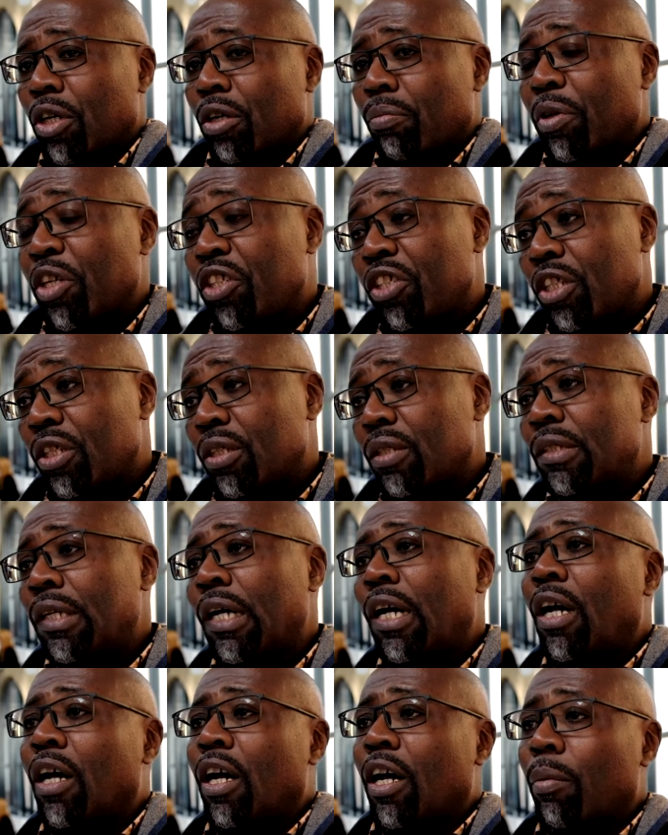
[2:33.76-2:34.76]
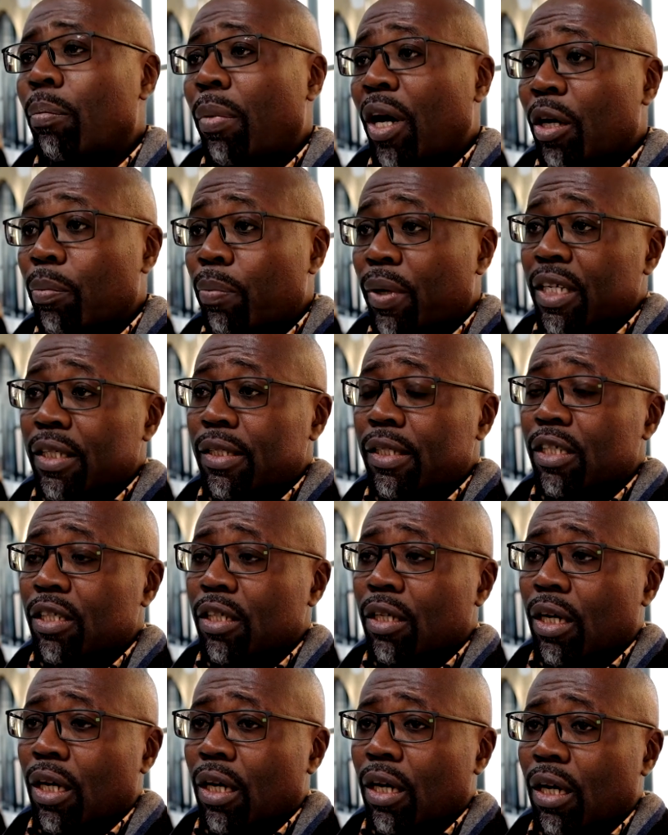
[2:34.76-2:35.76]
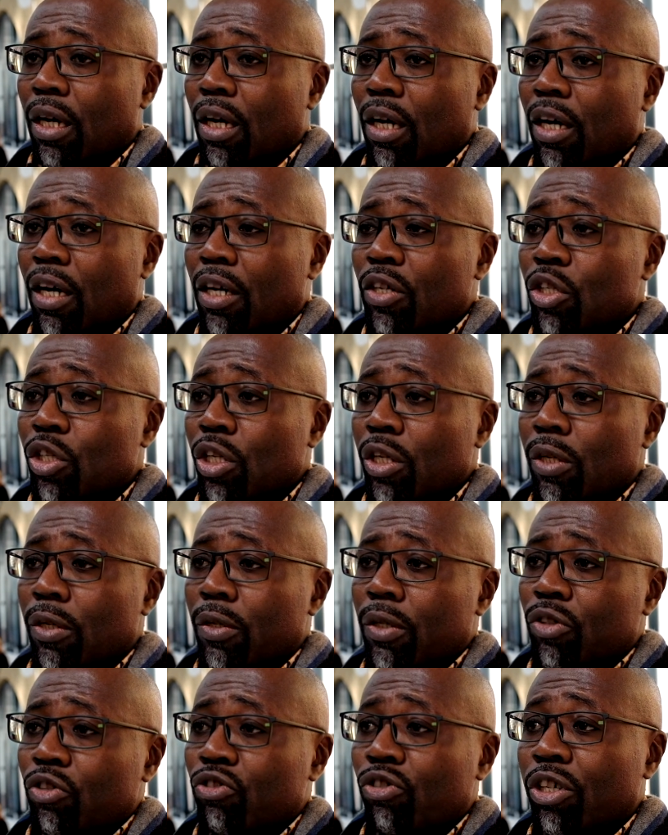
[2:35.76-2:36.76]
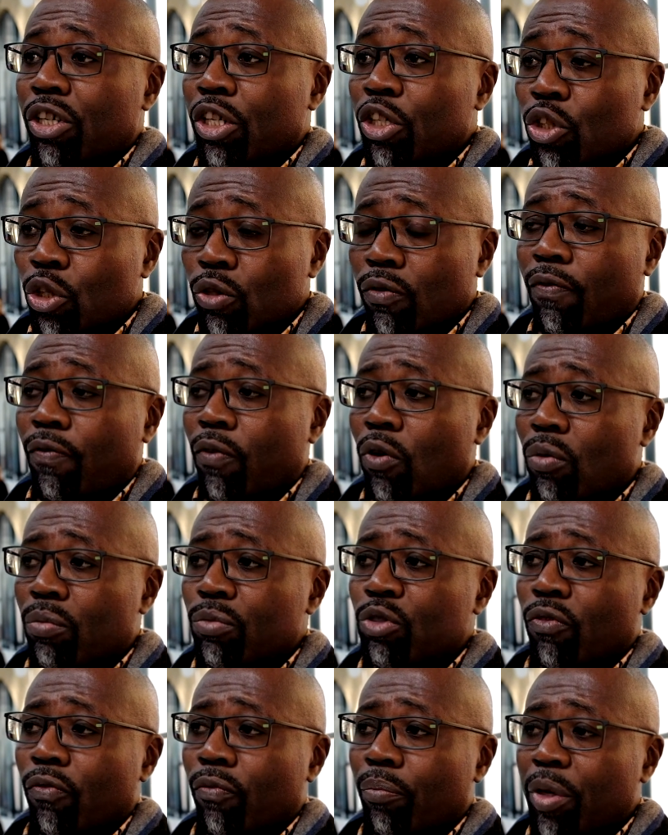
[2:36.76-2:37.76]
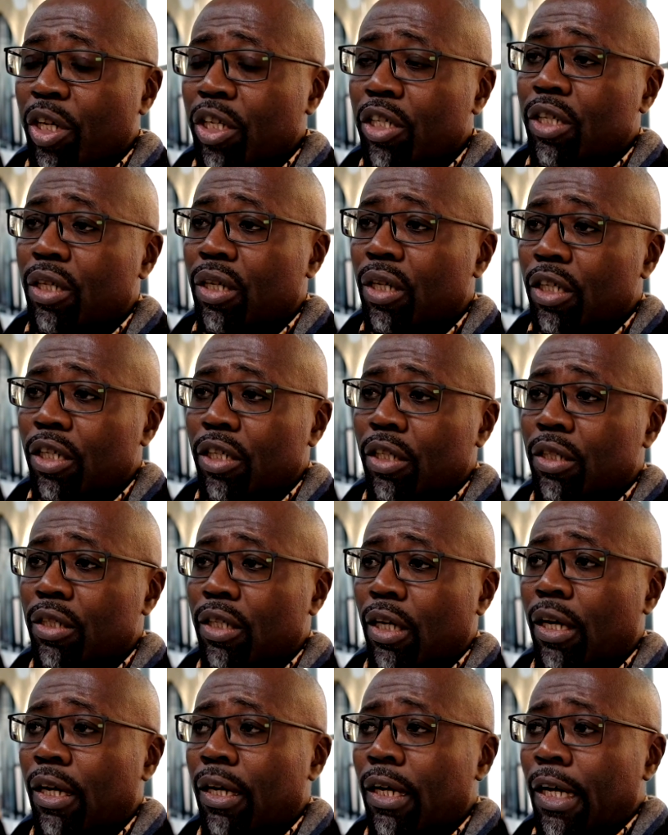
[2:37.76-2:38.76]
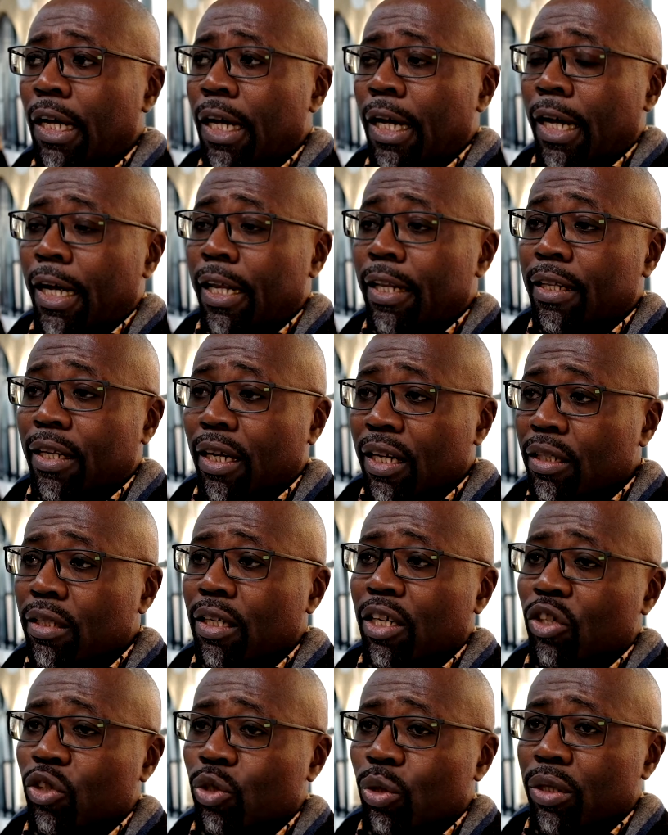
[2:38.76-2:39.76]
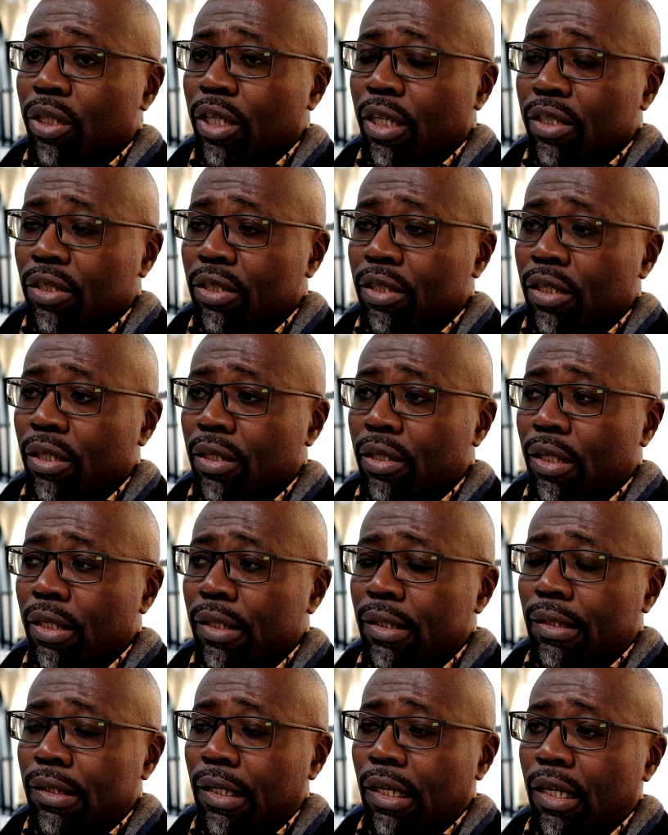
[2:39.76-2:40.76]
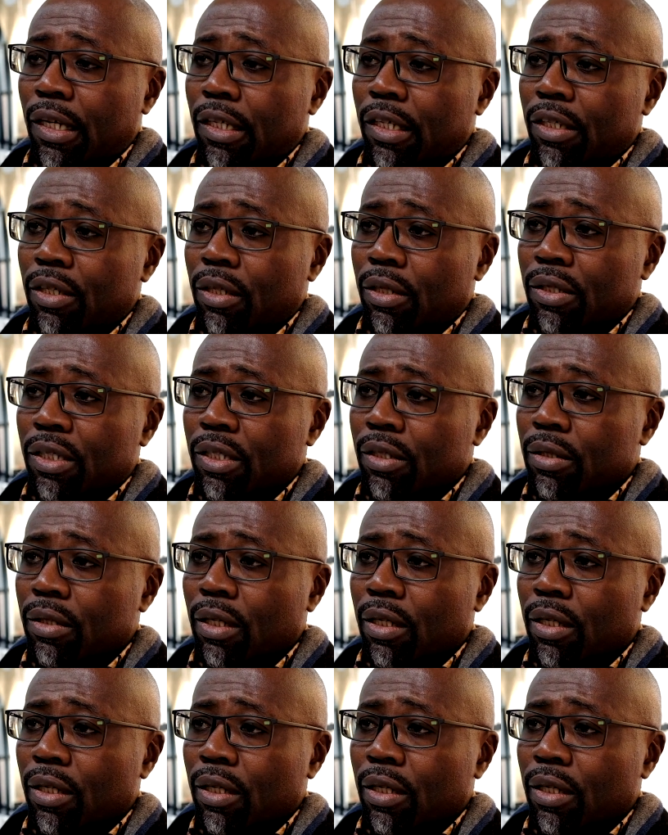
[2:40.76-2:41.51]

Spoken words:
media, bypassing traditional forms of media, and that actually has increased